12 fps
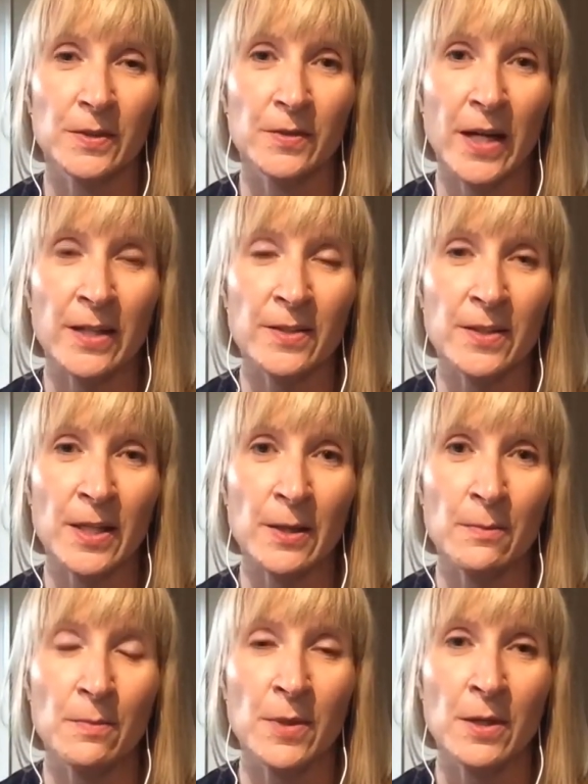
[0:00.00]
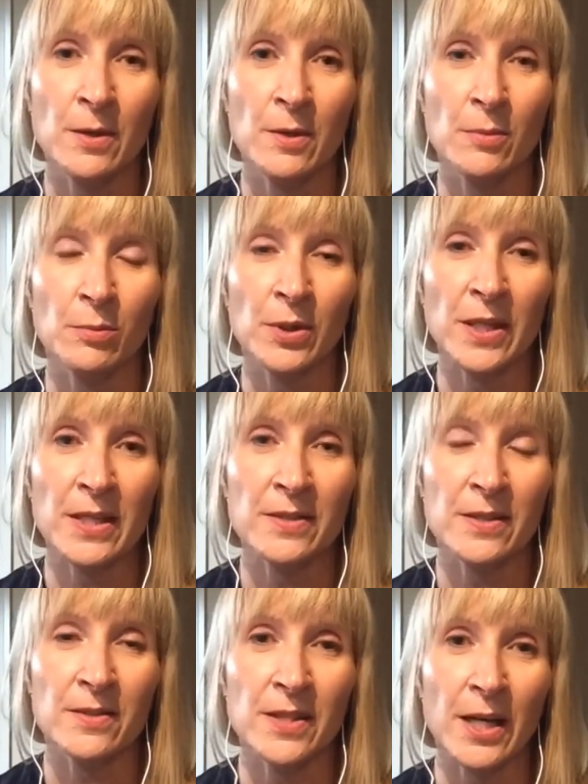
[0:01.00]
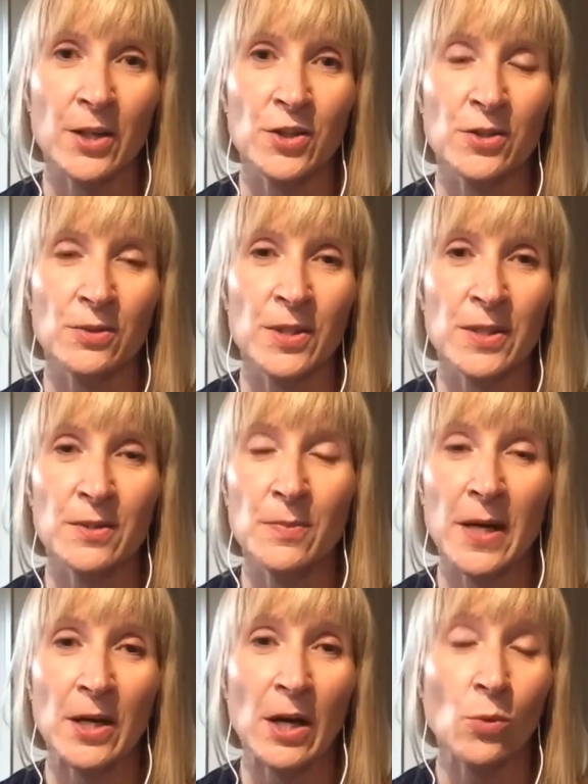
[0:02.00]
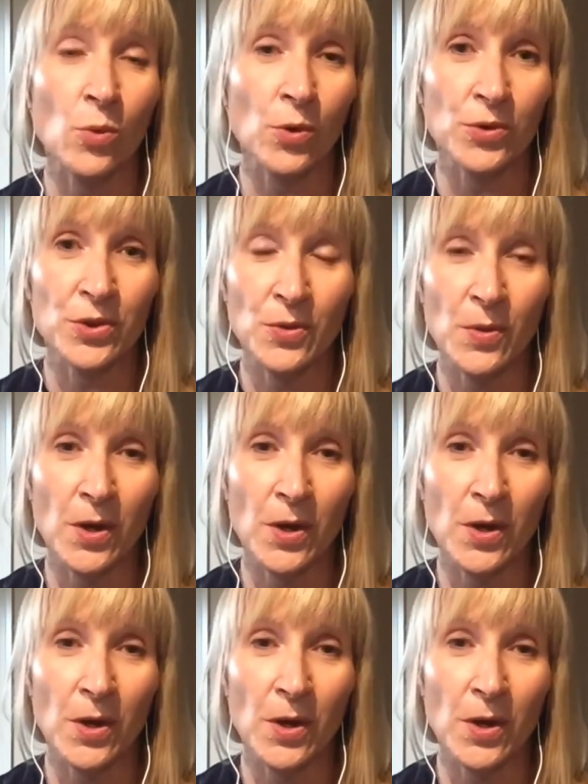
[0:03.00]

That same place inside you, doesn't matter how old you